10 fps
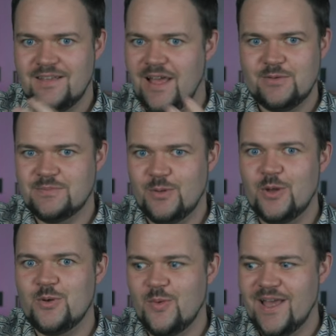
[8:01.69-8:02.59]
I was
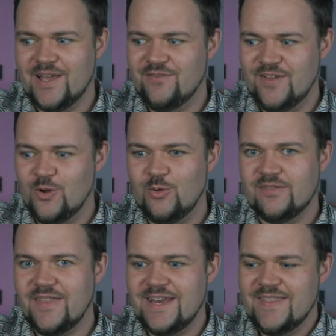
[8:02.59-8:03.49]
blown away. I could fit all
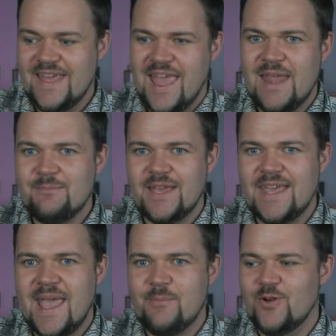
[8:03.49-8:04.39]
of that in there and my
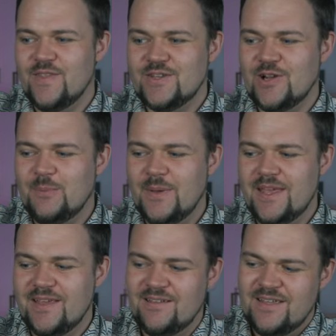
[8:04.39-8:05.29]
camera at the top
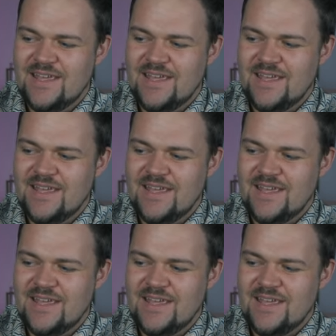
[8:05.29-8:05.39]
here.